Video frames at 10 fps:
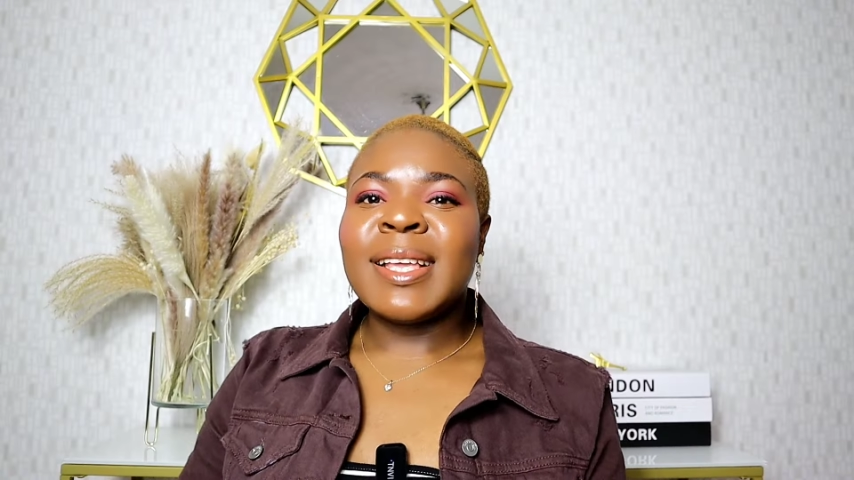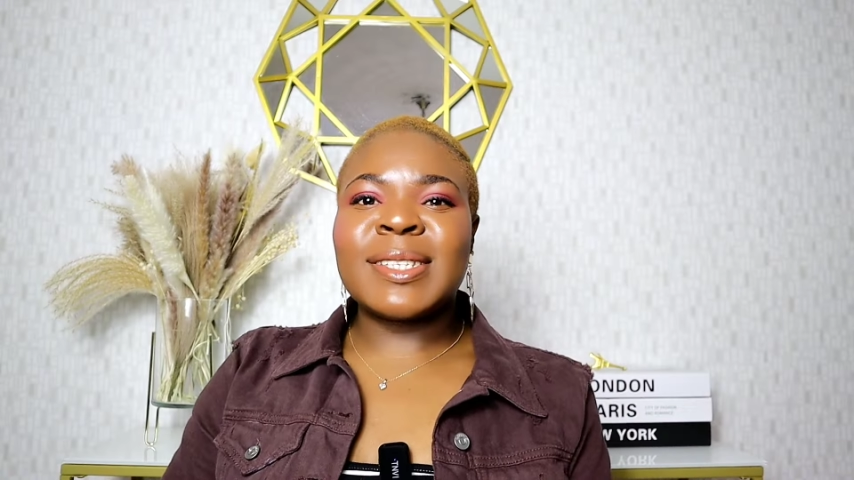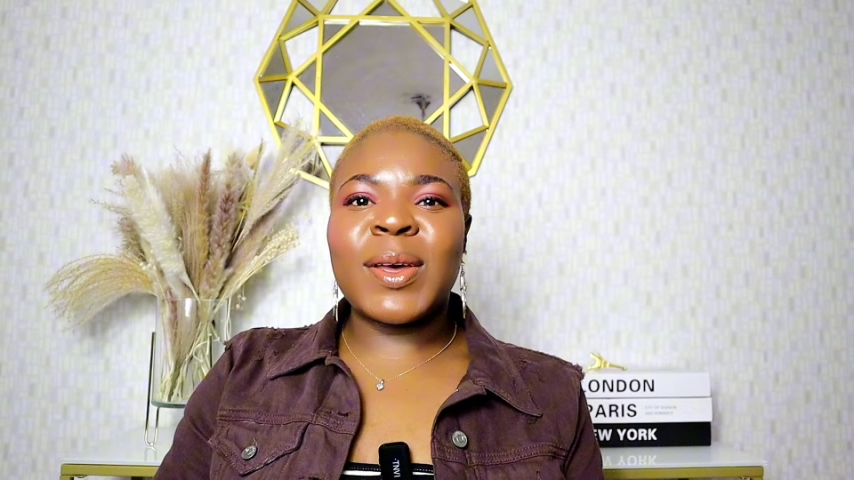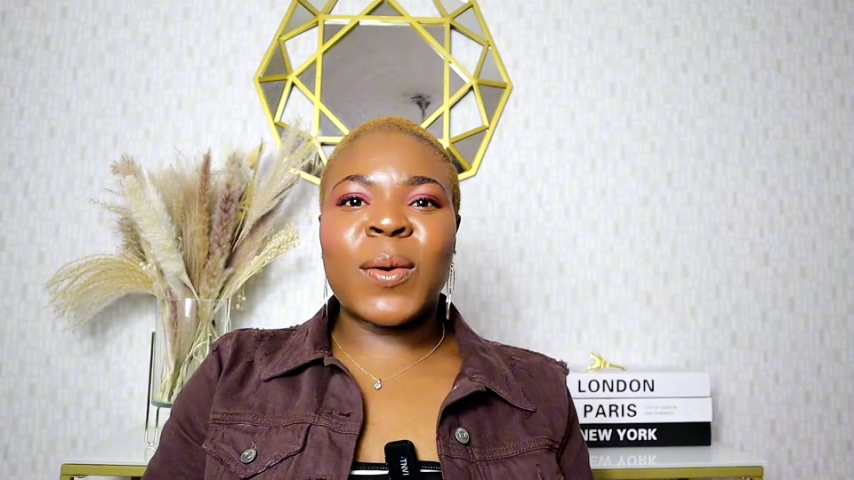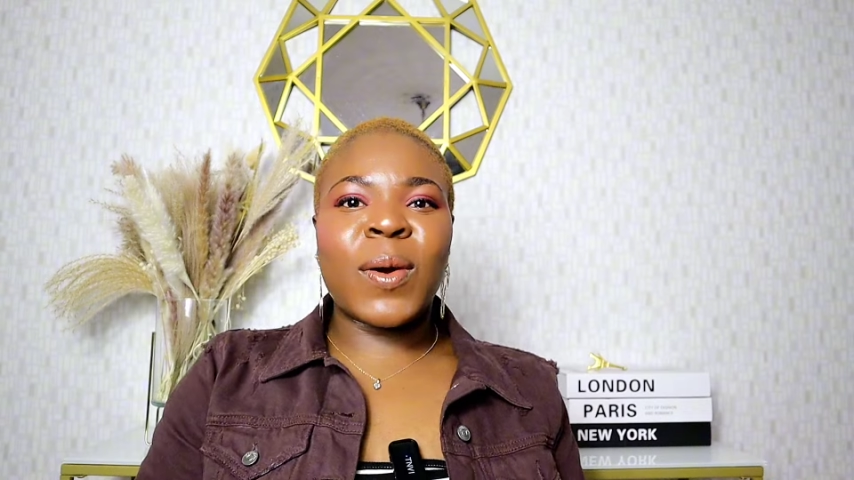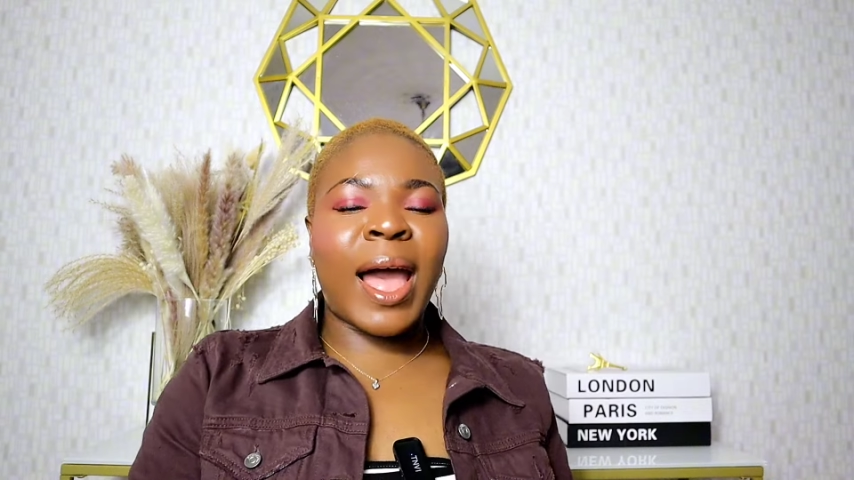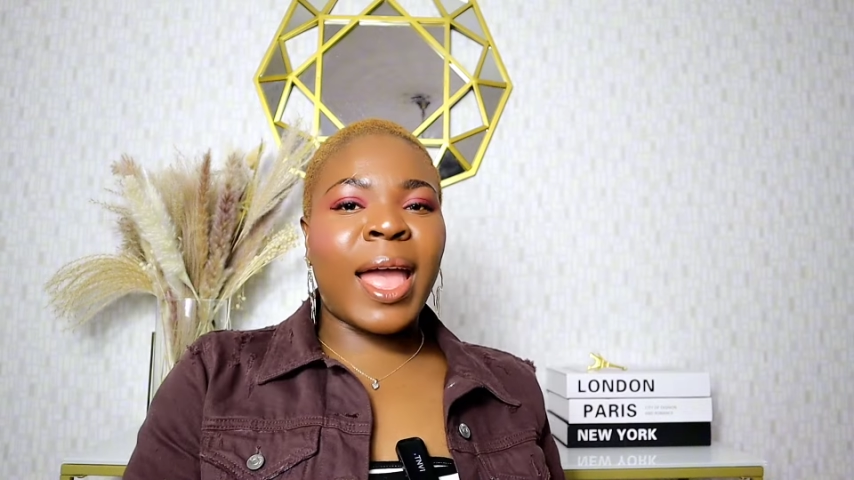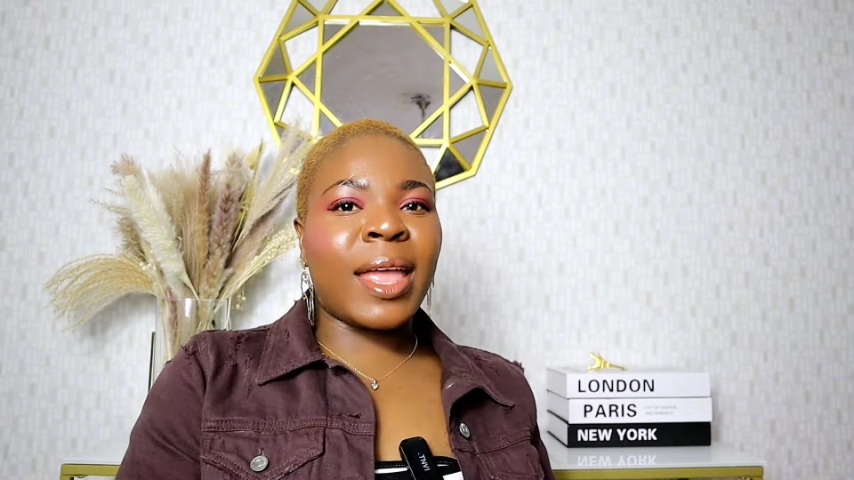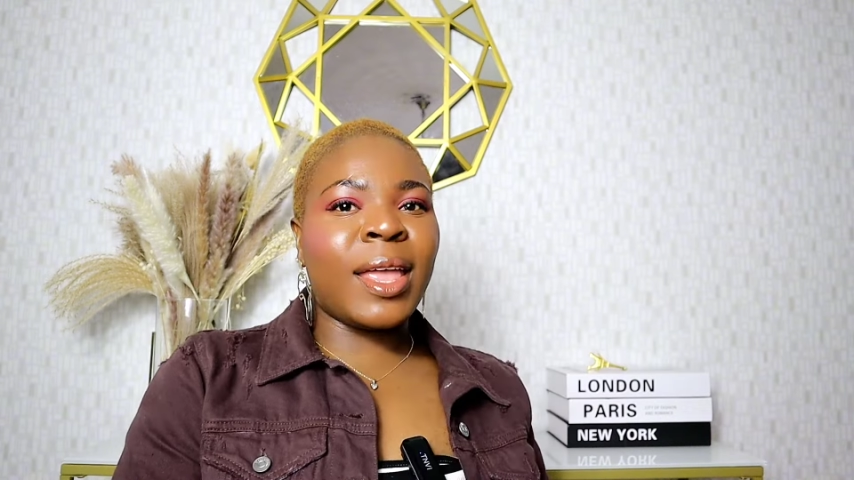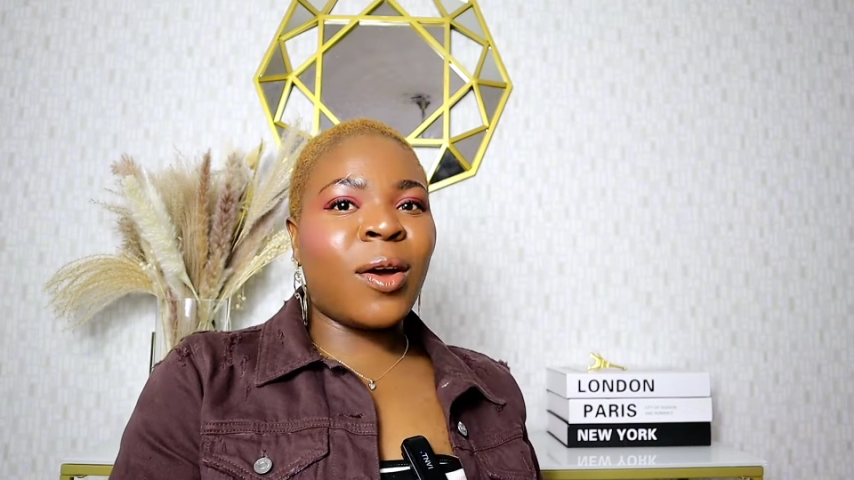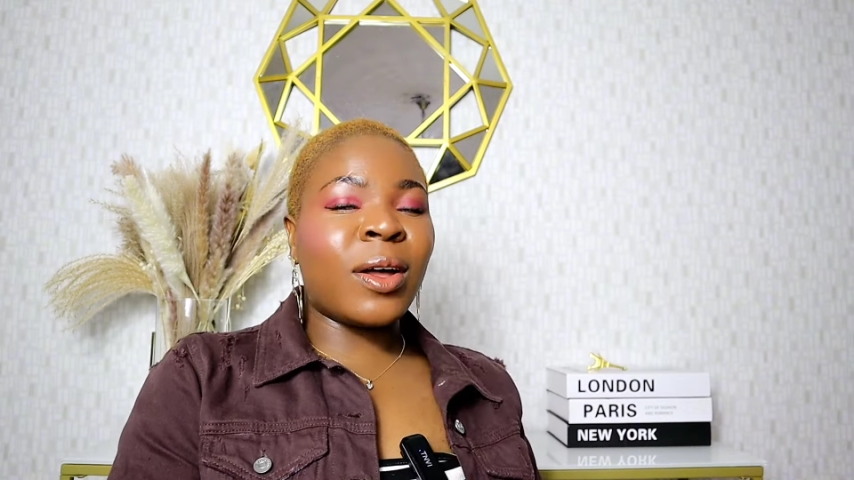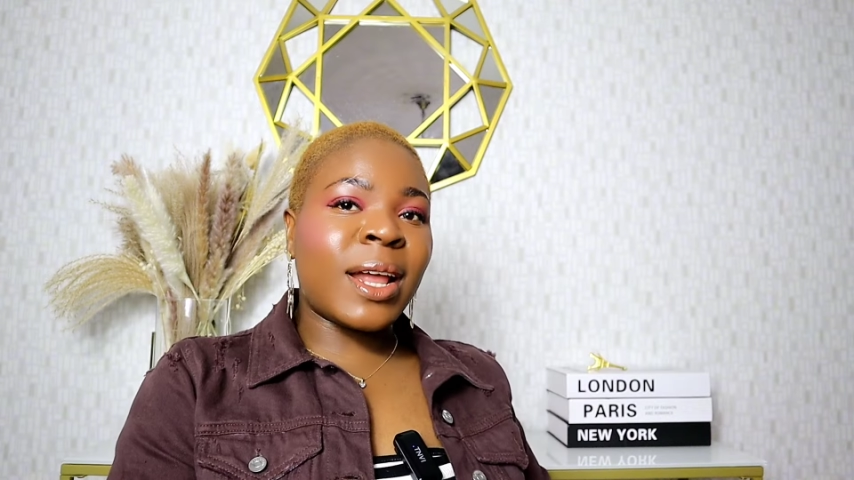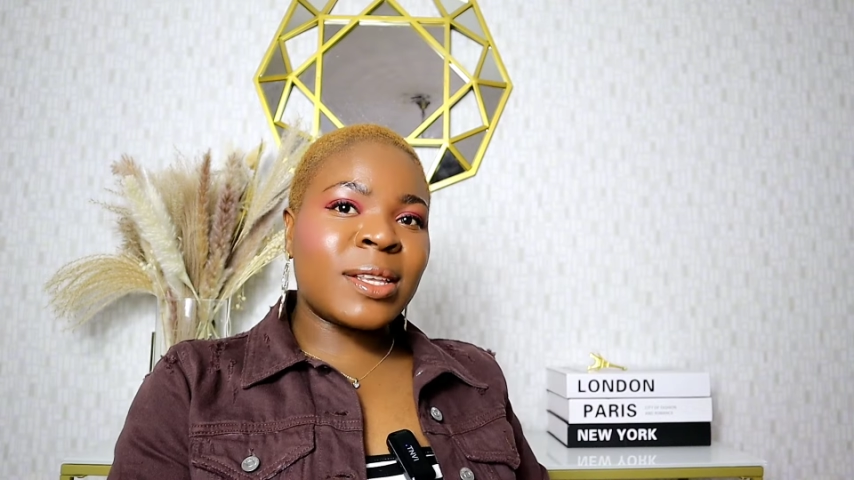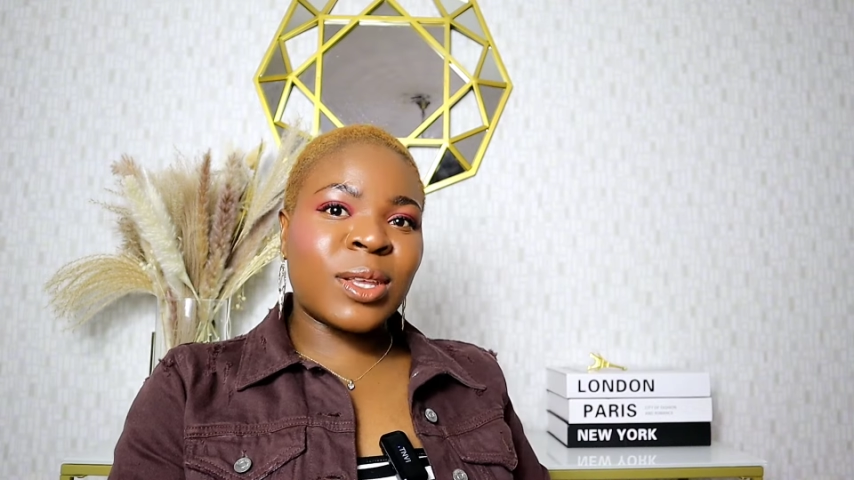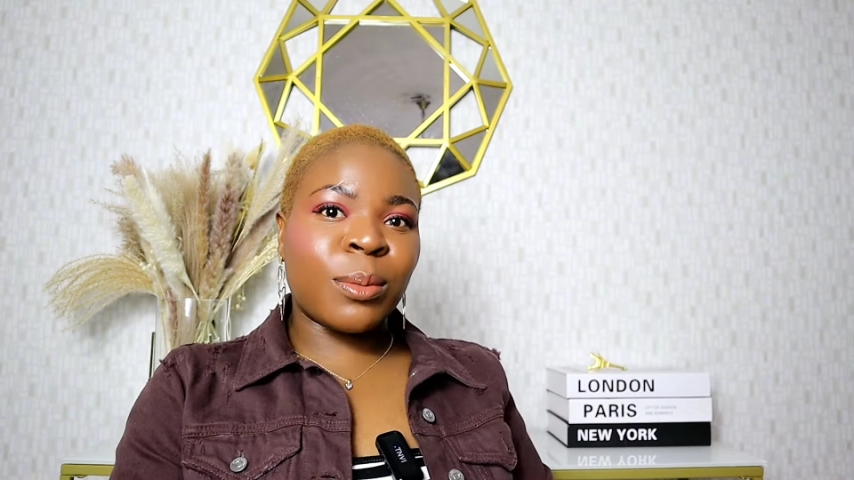So I
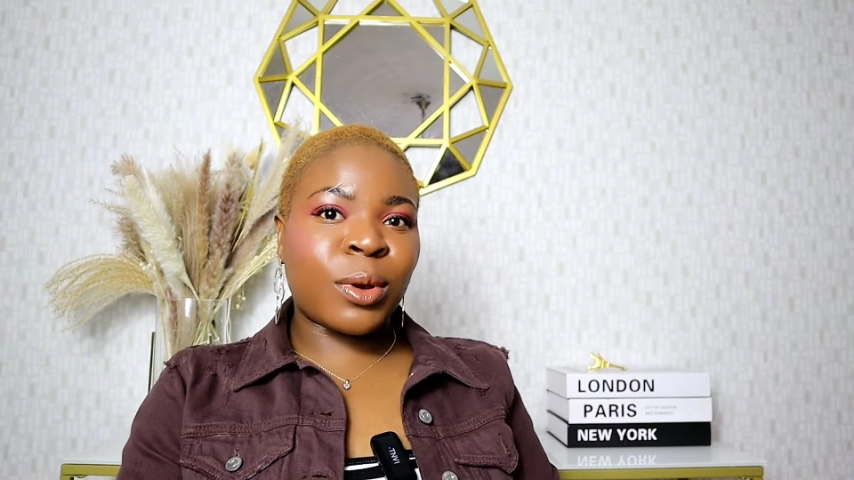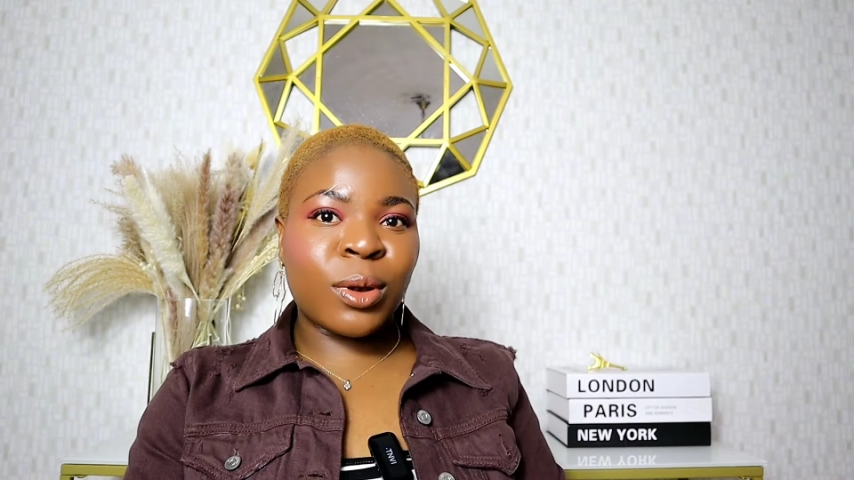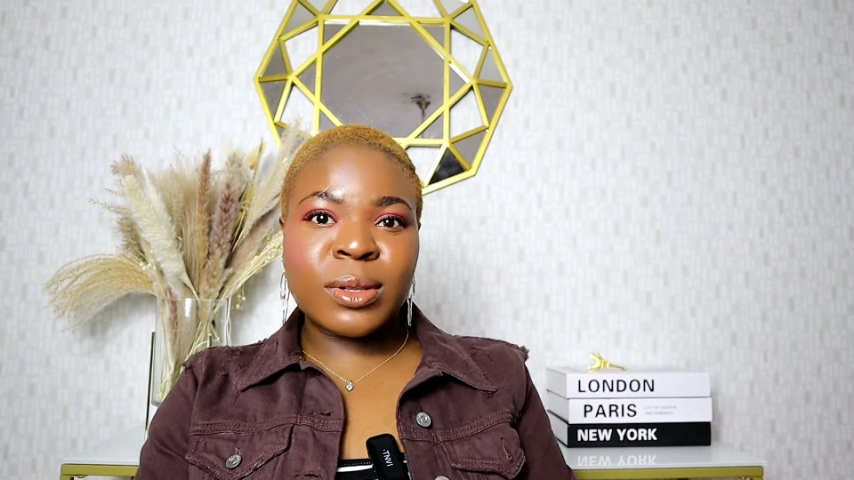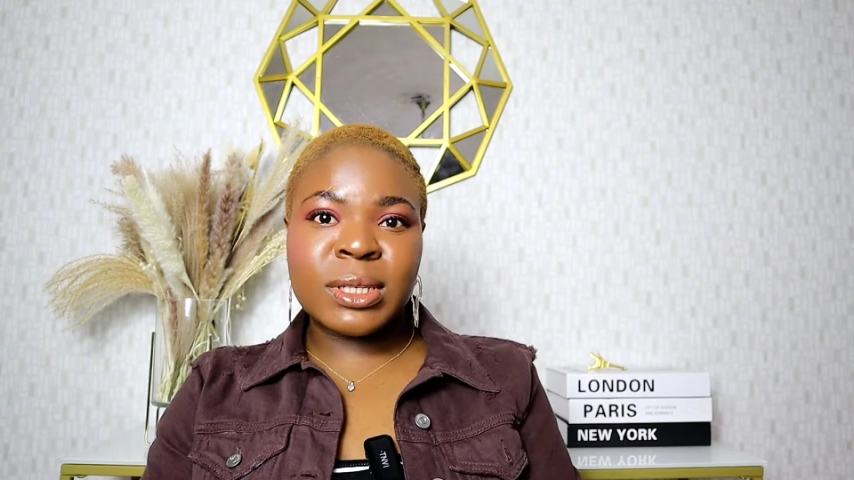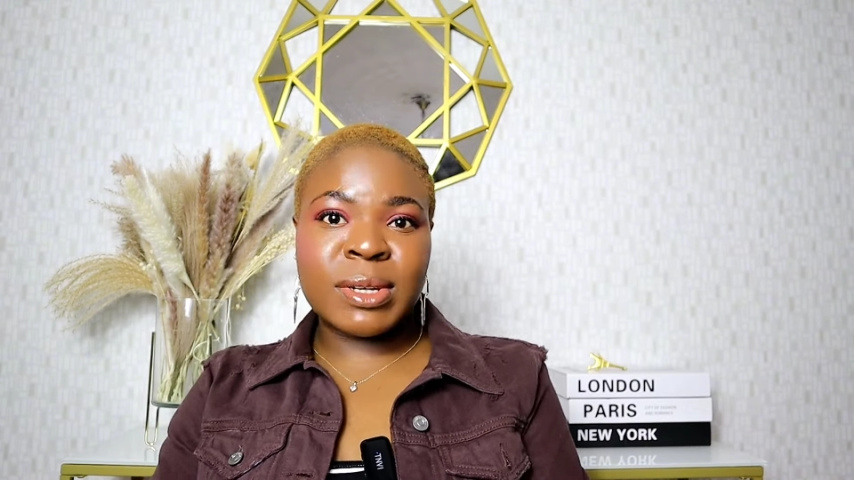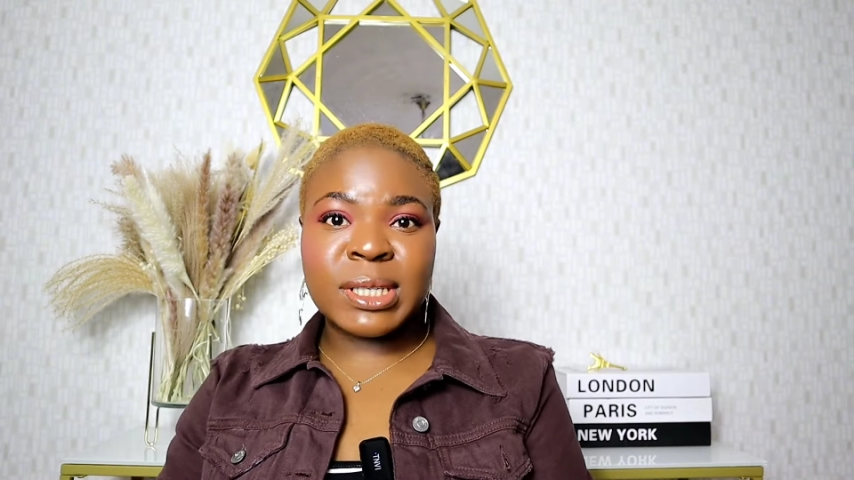ordered some clothes